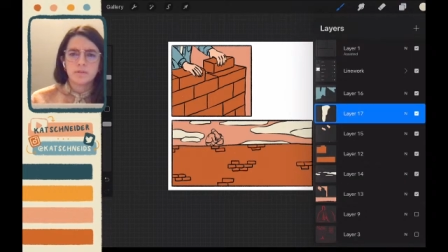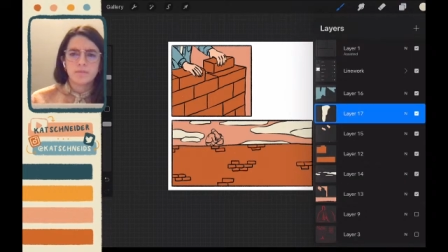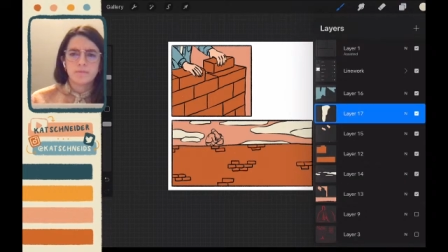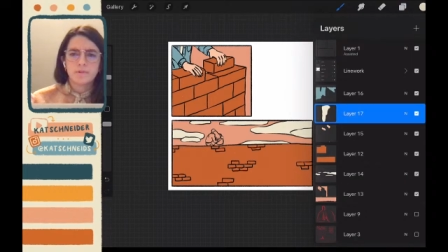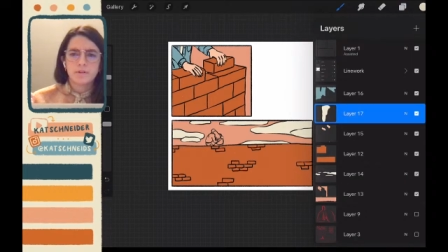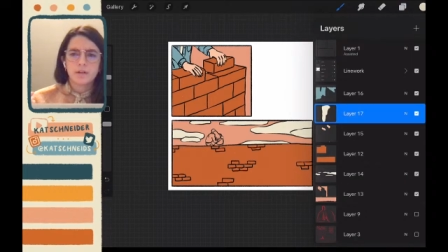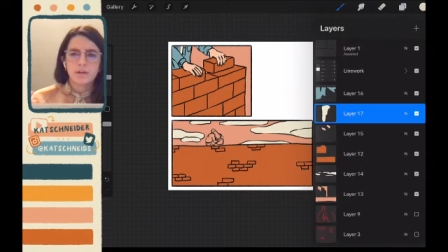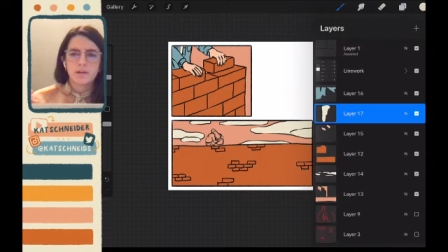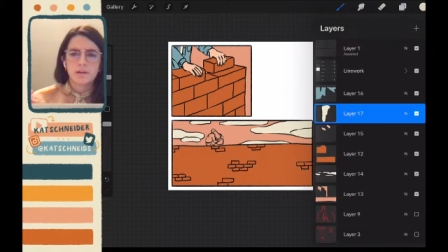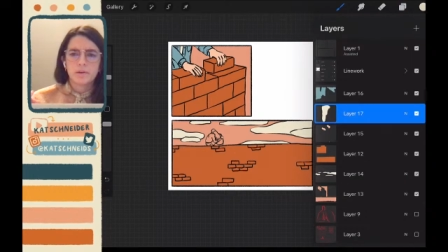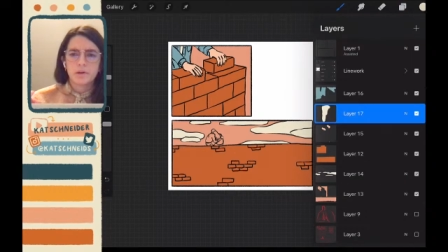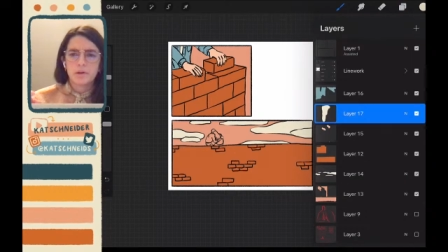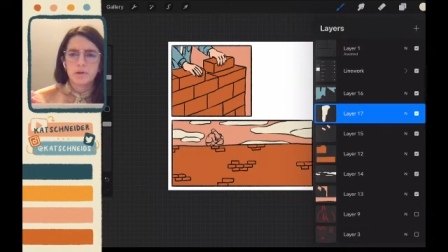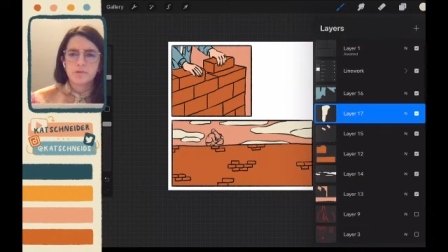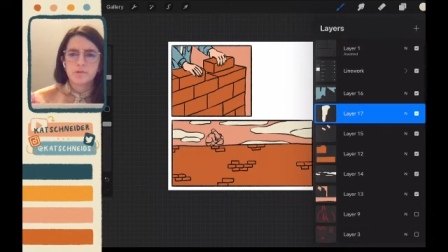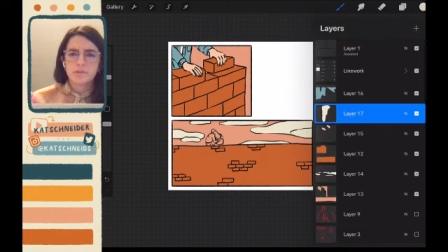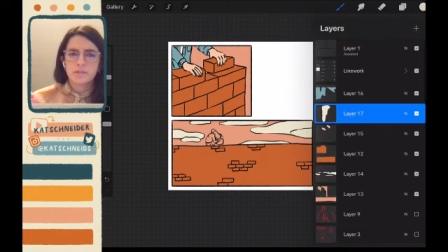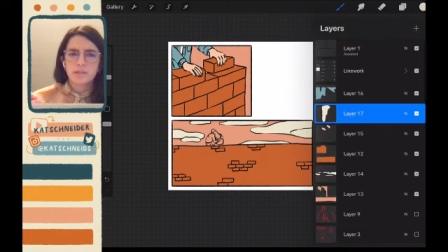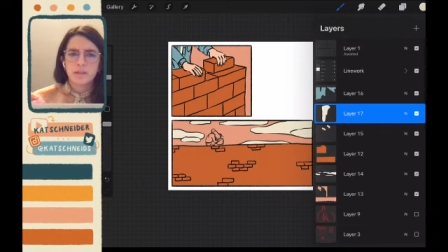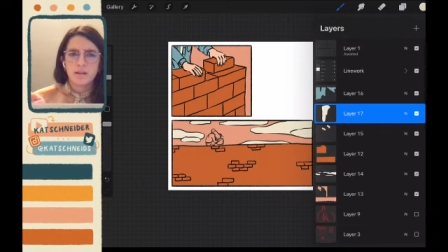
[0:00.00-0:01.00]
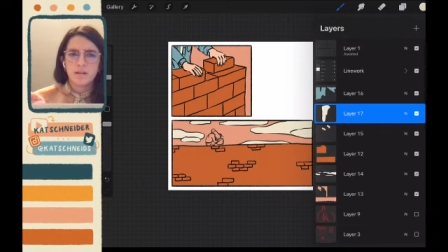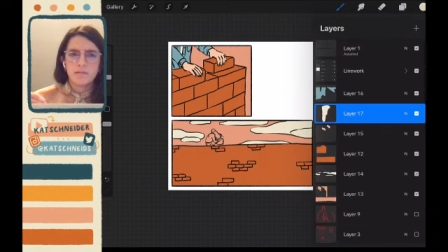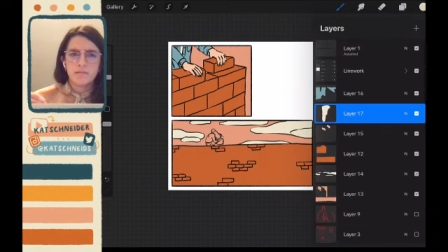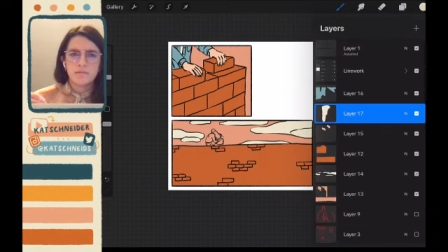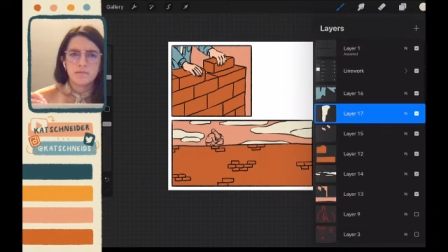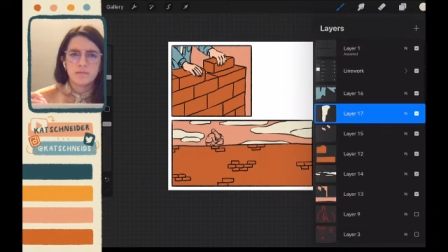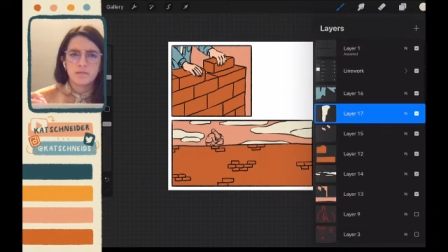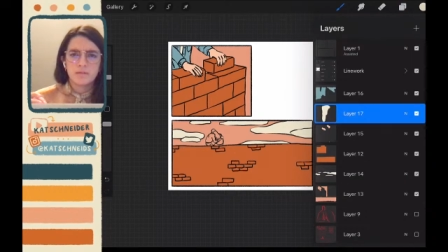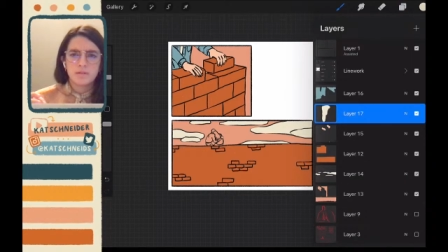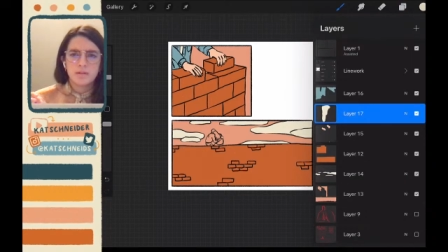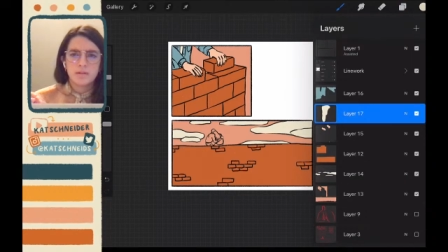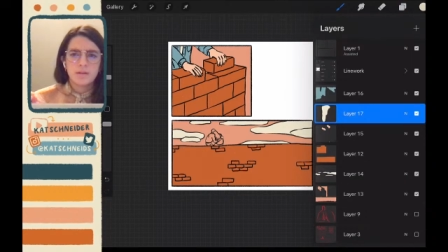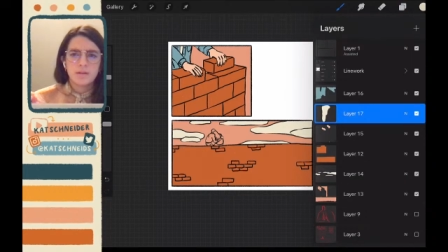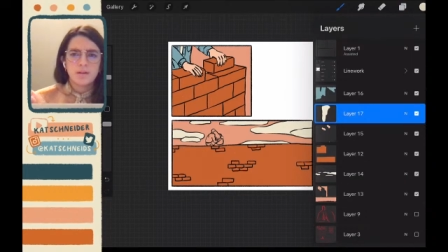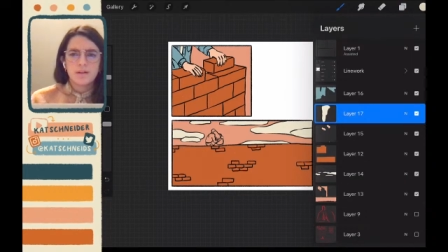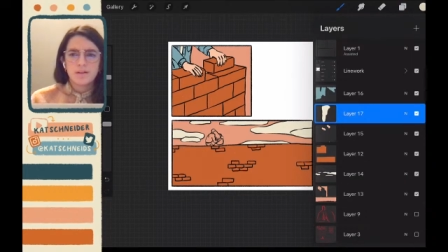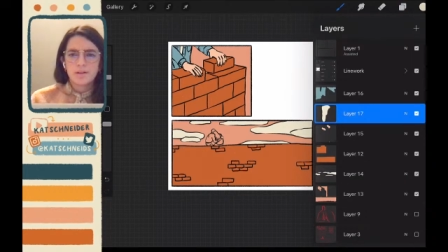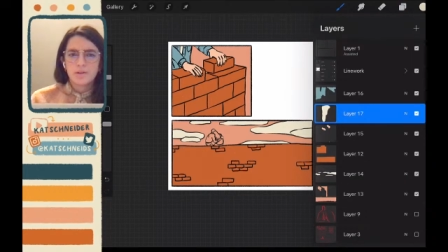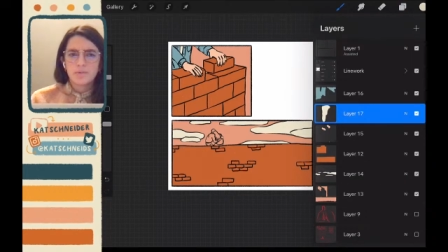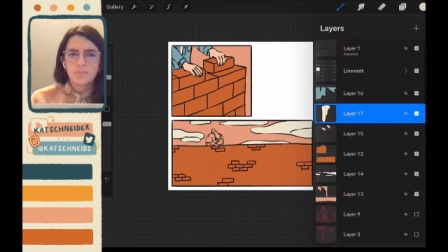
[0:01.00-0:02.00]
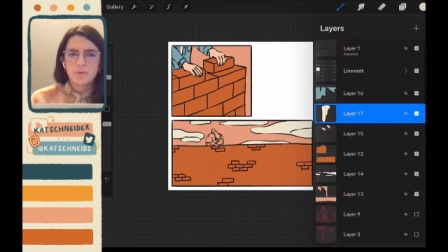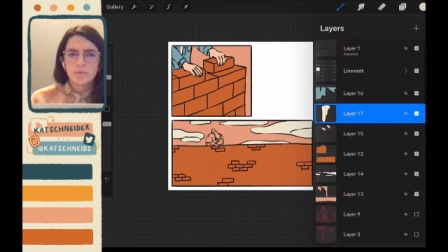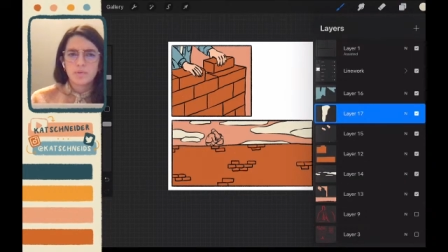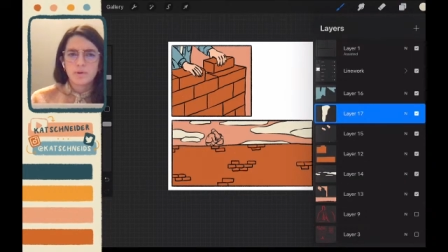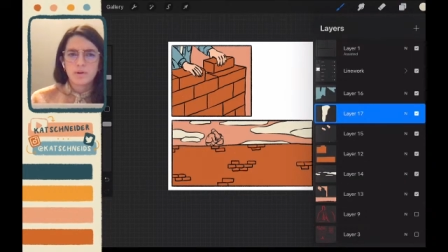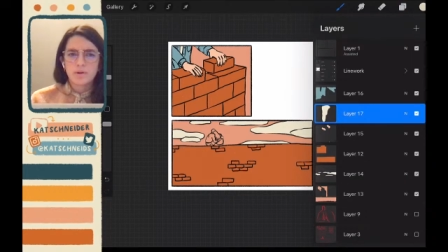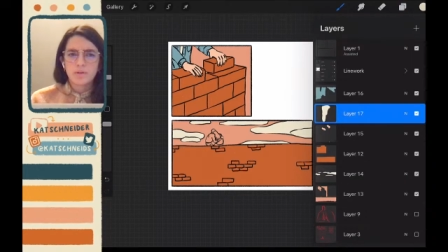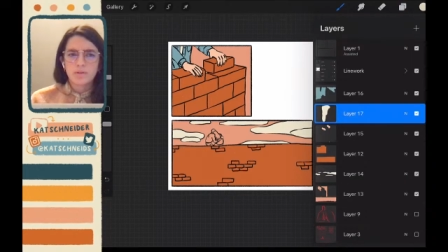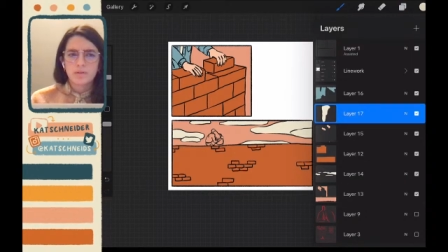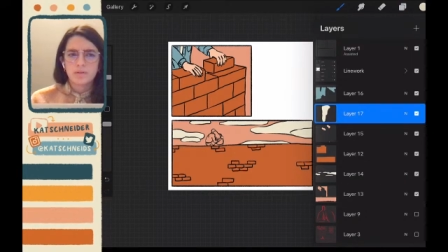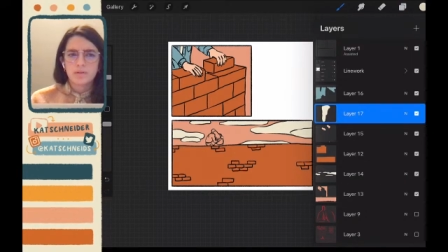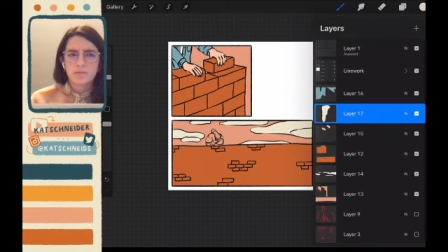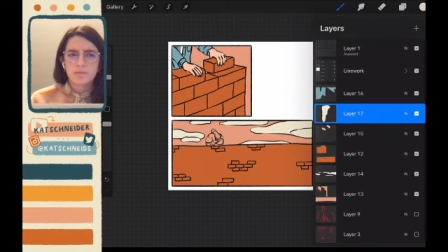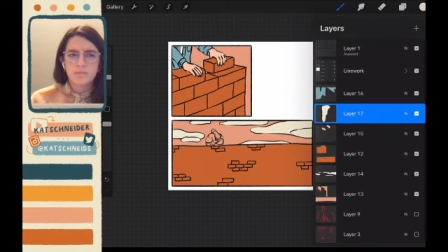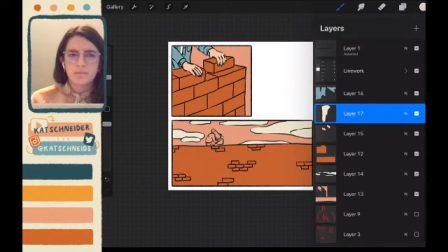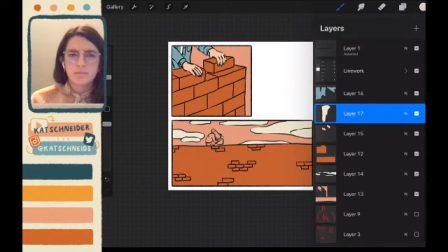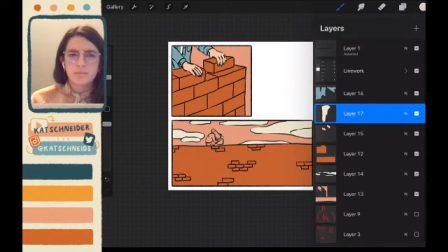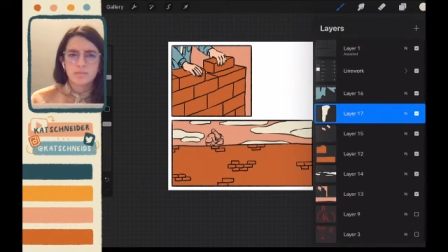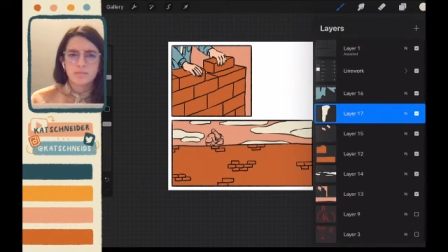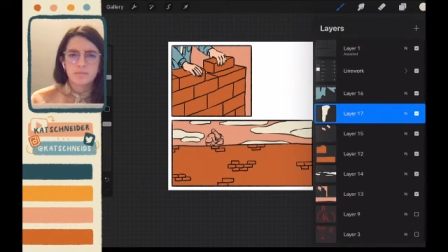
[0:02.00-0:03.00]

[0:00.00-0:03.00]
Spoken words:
different kind of art scene. Could be wrong though.